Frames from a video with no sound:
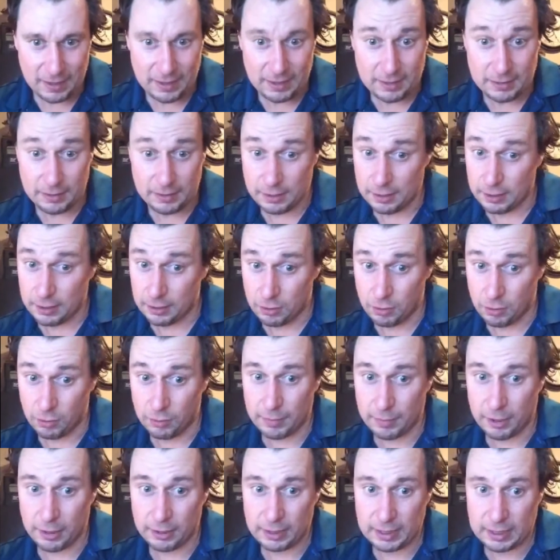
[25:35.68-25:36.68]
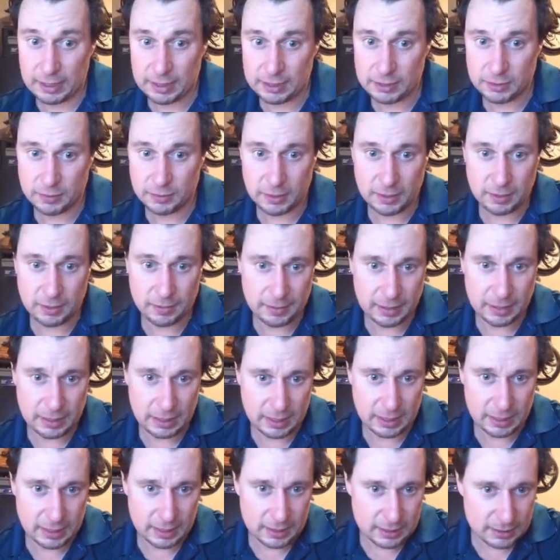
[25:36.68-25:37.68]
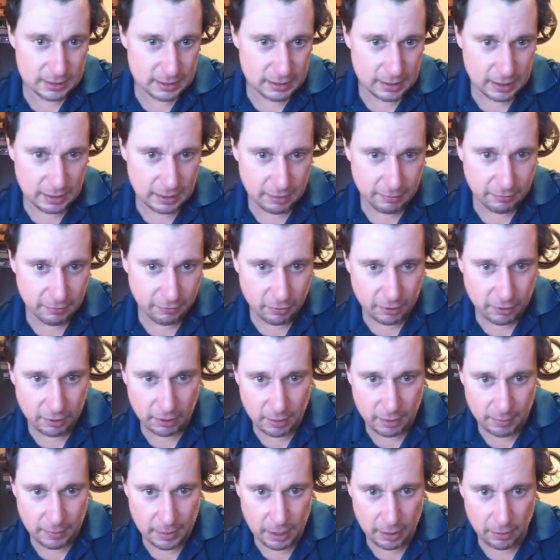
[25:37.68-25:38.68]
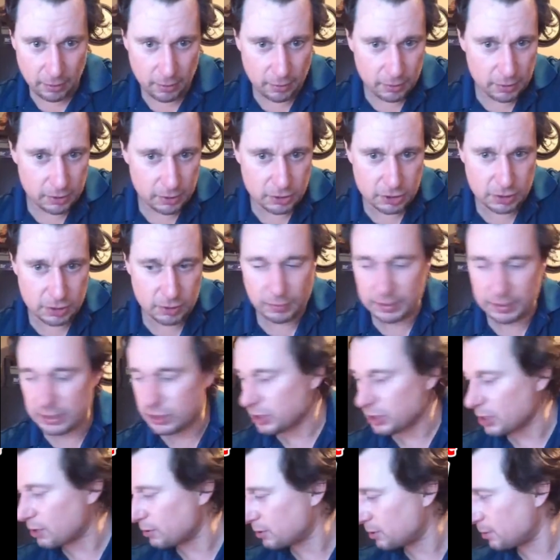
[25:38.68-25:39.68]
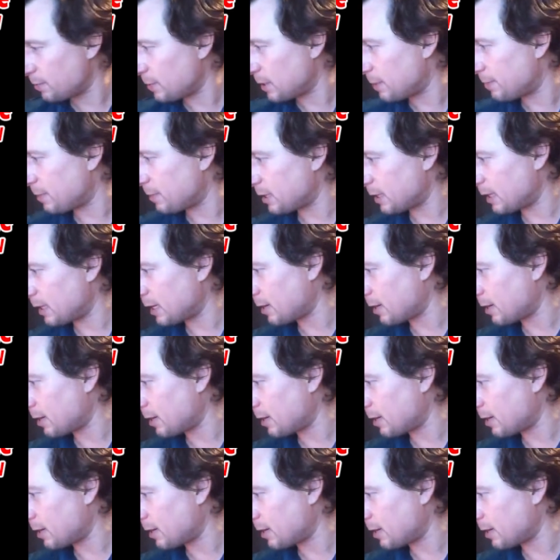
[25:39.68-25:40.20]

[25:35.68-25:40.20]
The cold market is where the money is. 94 Camaro. You should reach out to me, buddy.